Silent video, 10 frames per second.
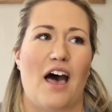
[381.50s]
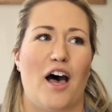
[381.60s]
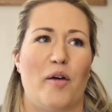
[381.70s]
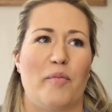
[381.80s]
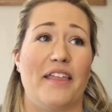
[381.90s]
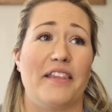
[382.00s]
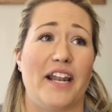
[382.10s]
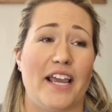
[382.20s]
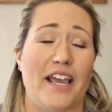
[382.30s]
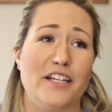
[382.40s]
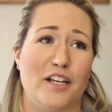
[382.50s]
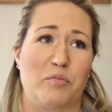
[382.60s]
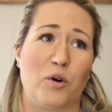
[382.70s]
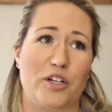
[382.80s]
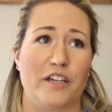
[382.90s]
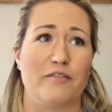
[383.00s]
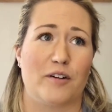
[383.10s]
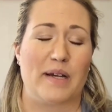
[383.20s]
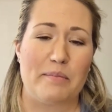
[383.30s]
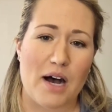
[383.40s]
then I ended up working for
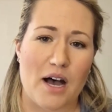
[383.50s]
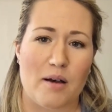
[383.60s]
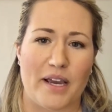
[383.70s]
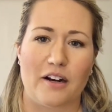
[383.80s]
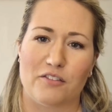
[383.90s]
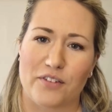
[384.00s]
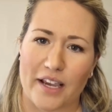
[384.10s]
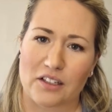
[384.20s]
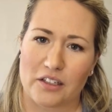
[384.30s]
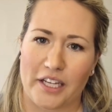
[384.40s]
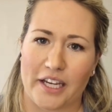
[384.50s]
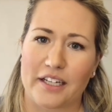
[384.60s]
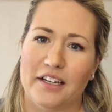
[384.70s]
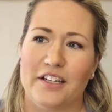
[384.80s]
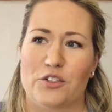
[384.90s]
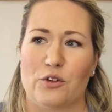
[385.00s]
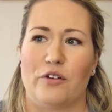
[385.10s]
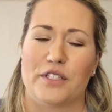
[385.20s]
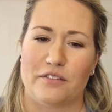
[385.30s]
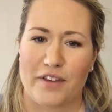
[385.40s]
my mom at her vet clinic. So I
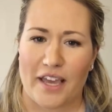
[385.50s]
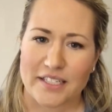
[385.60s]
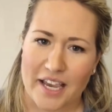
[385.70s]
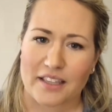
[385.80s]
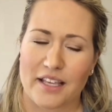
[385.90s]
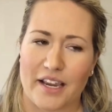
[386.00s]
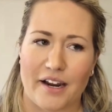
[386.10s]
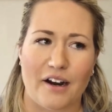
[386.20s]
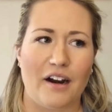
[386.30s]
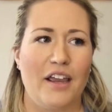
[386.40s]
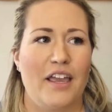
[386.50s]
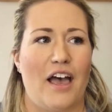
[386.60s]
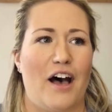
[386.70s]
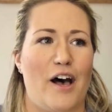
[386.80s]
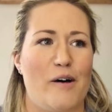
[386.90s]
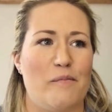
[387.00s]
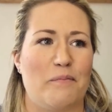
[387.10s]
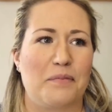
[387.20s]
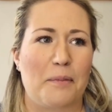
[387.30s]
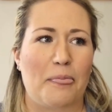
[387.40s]
was a vet tech there.
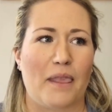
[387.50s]
And,